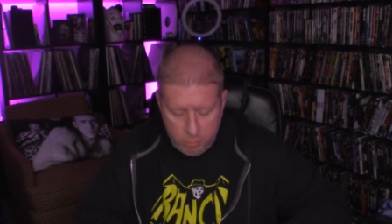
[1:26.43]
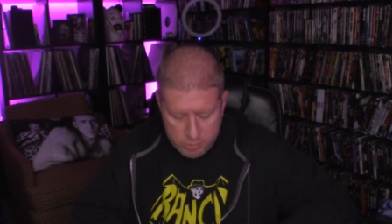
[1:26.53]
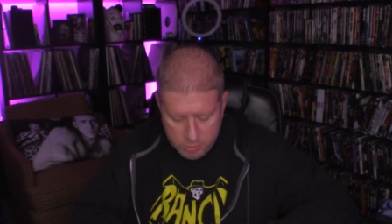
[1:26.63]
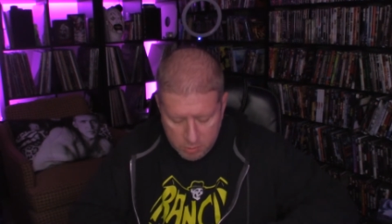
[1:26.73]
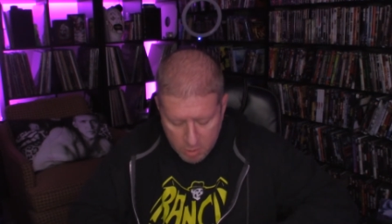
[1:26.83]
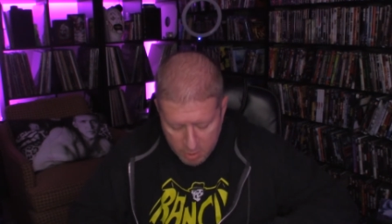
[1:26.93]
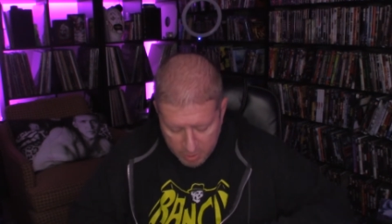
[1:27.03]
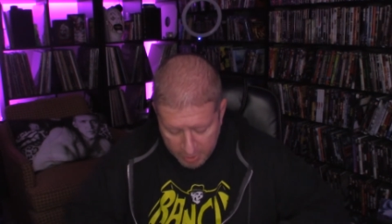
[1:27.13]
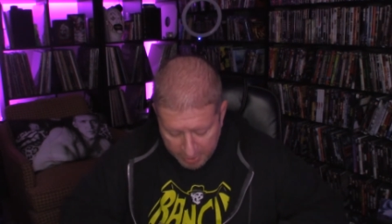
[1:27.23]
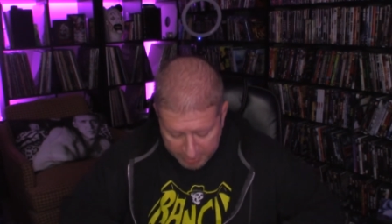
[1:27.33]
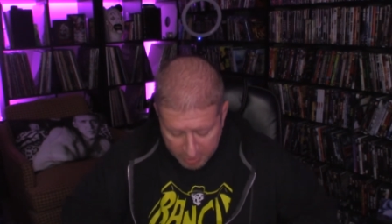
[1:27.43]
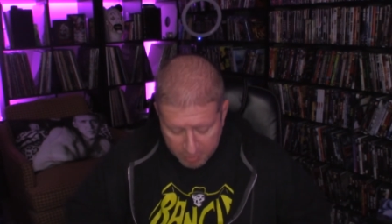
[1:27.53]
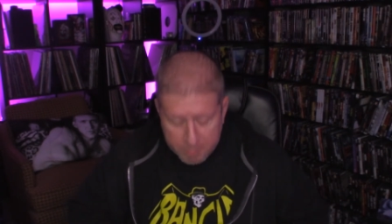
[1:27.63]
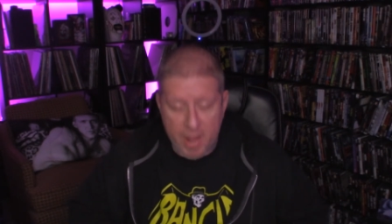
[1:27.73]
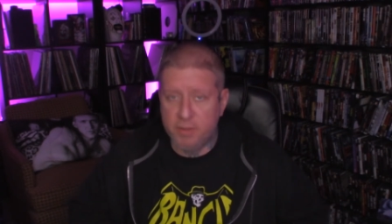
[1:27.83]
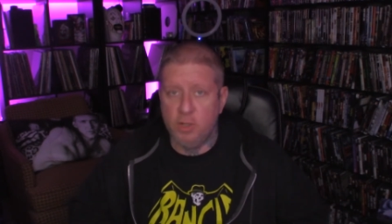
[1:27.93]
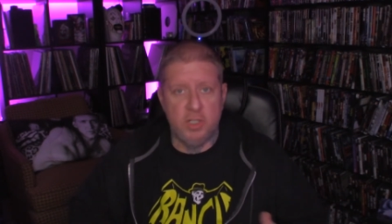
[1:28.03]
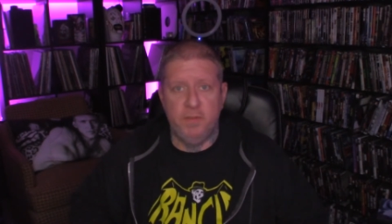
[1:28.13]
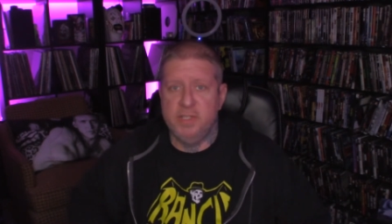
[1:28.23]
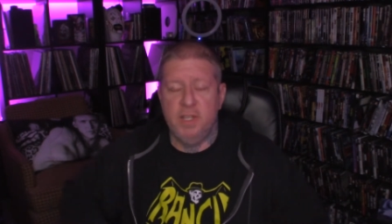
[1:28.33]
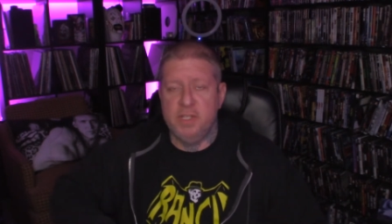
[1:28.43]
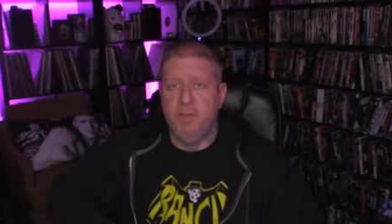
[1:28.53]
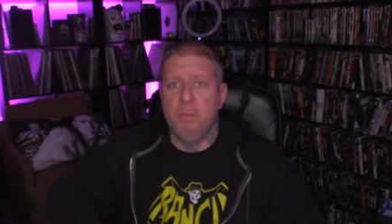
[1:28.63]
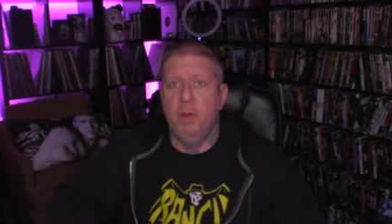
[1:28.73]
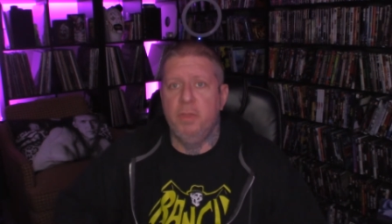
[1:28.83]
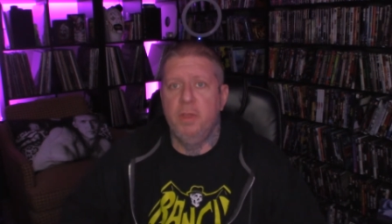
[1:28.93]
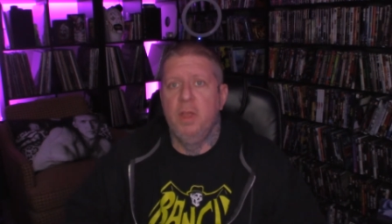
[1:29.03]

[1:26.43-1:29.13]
So I like how they pack their stuff. I say this every month